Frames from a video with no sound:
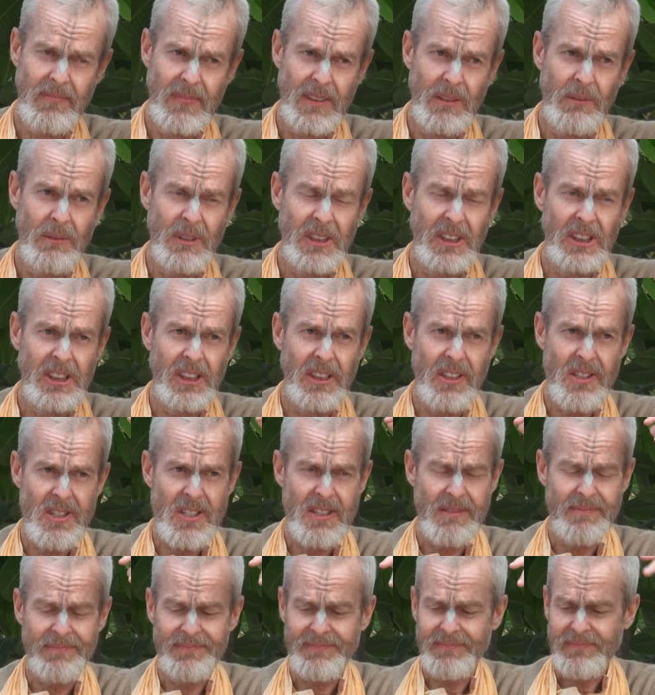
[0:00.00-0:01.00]
which
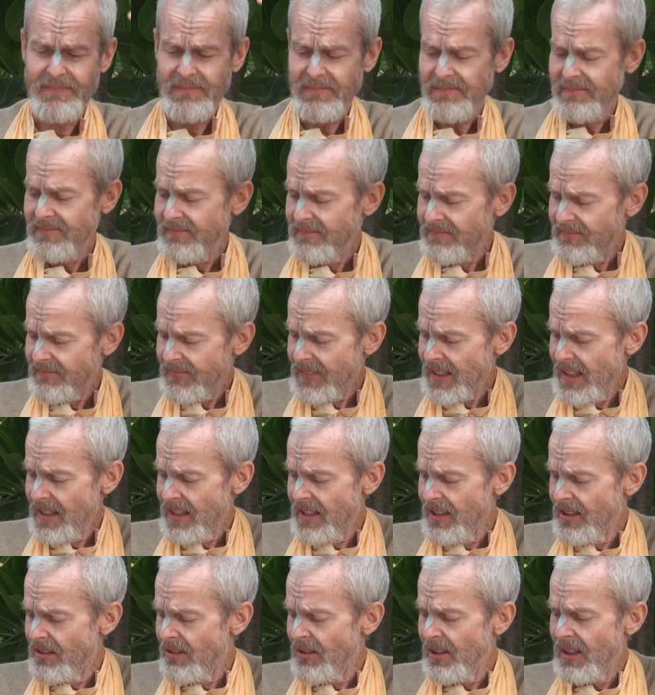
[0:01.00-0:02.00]
is,
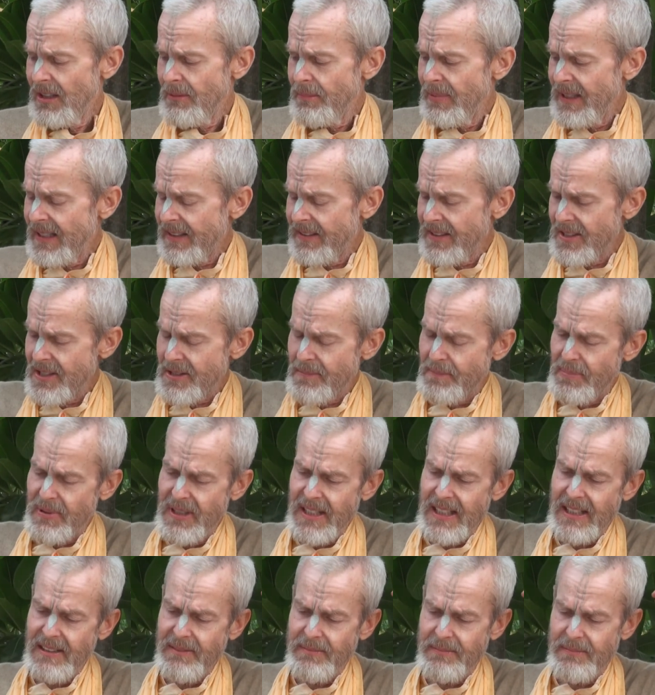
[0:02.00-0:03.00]
all about this
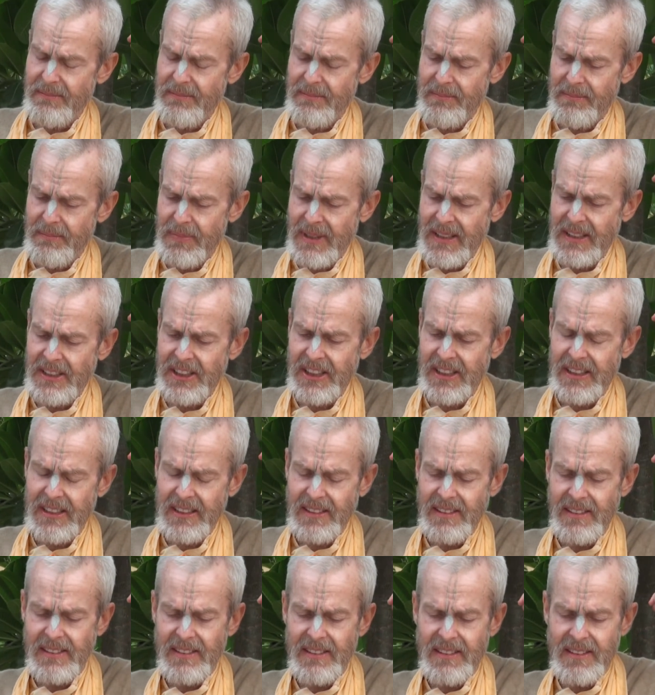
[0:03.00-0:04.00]
prem
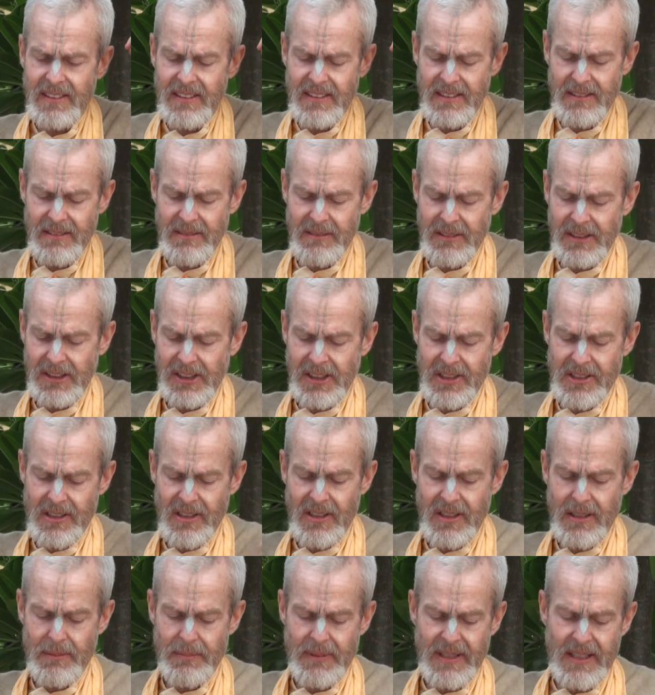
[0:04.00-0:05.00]
bhajan, which is
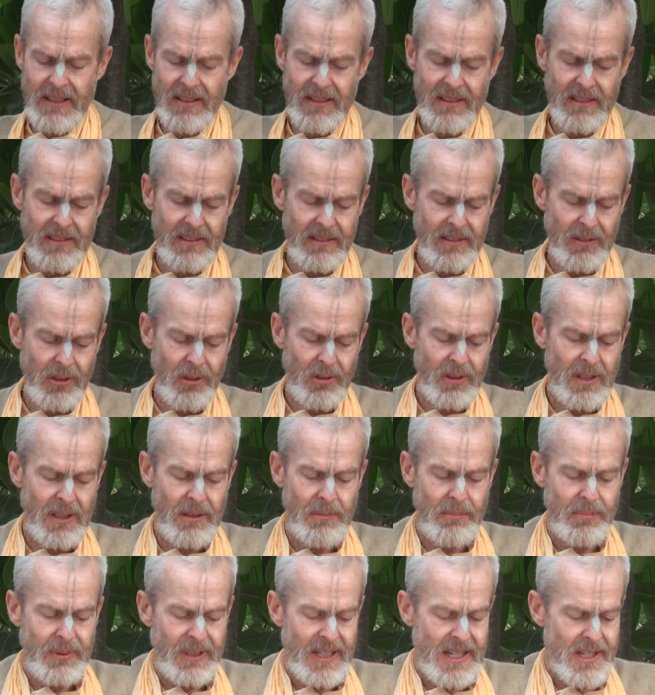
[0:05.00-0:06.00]
all about, you can
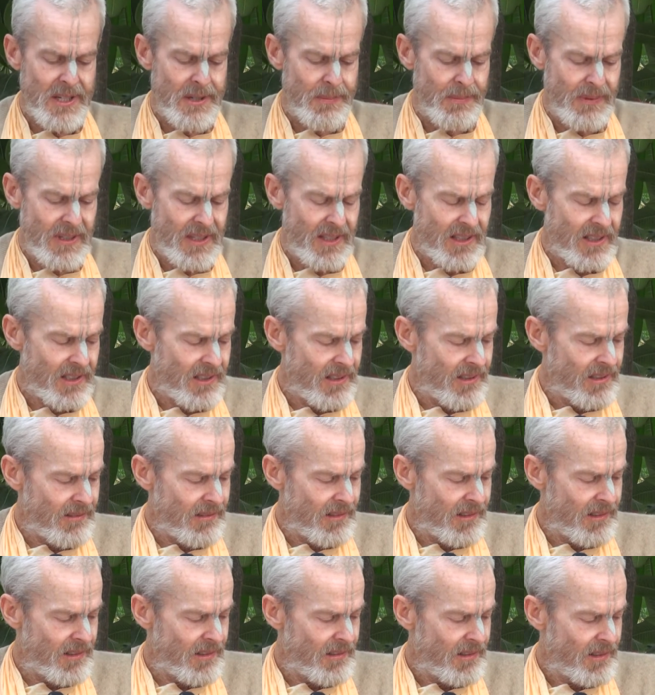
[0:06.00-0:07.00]
embrace me,
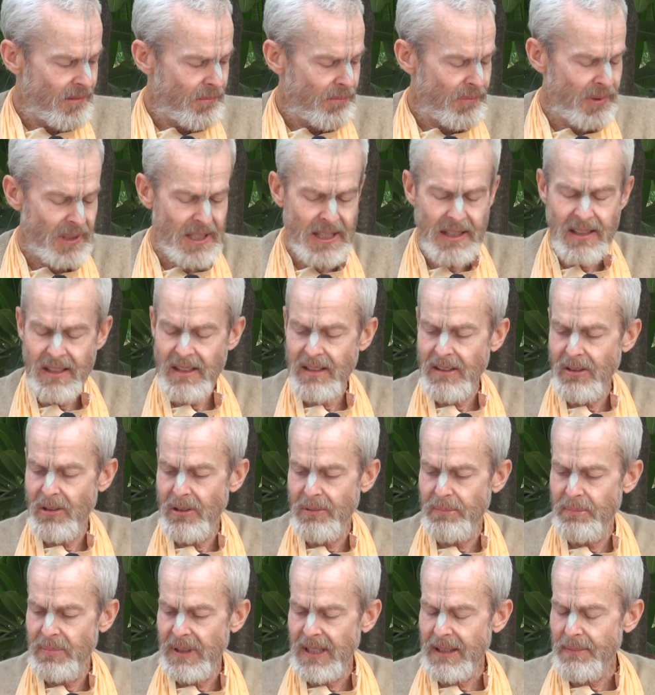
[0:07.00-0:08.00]

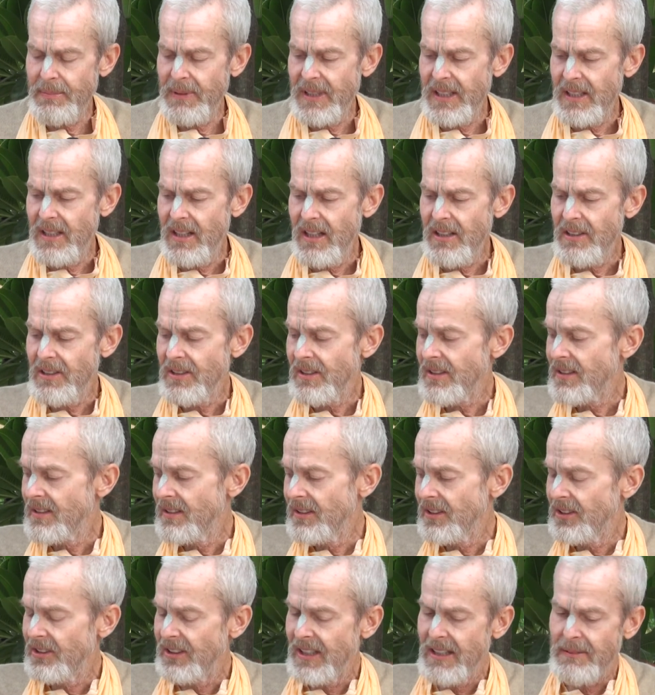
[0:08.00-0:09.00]
break my heart, you
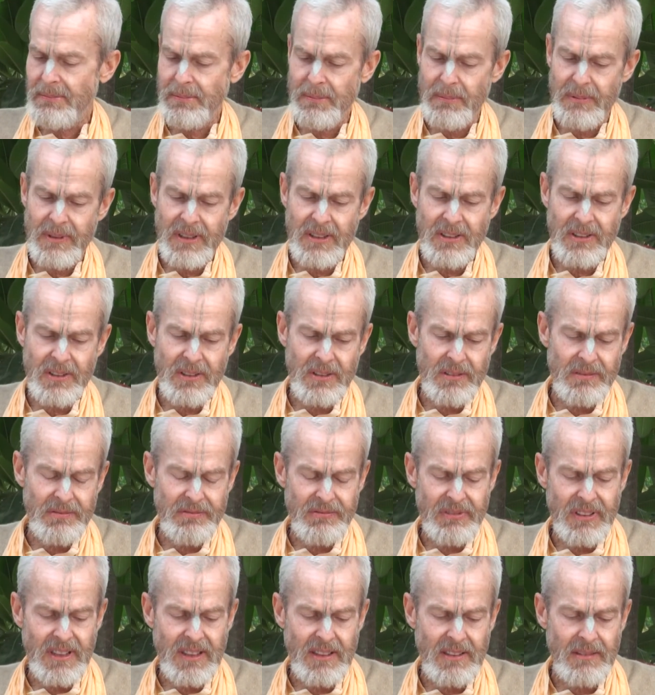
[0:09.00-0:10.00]
can trample me under your
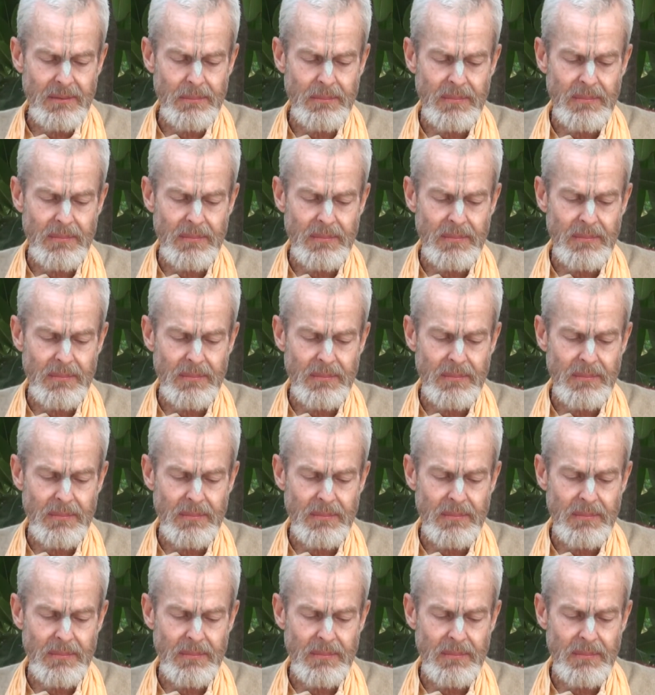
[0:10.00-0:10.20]
feet,